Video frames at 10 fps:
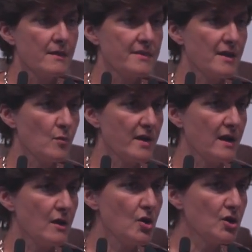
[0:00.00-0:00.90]
there
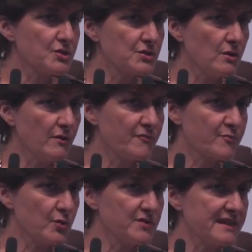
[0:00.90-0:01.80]
were lots of
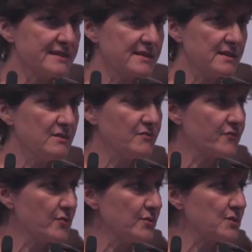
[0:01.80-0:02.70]
protests in
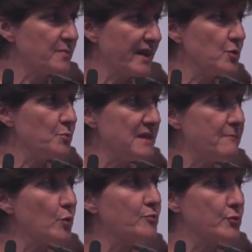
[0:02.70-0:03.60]
France by the
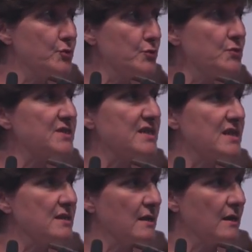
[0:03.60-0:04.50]
people
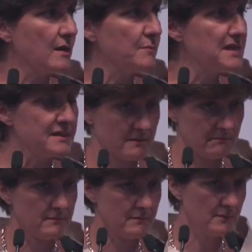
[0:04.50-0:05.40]
producing meat,
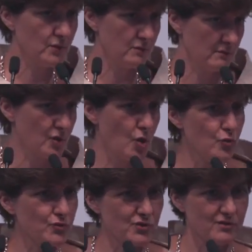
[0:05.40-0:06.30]
the
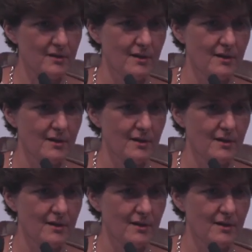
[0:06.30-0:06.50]
cause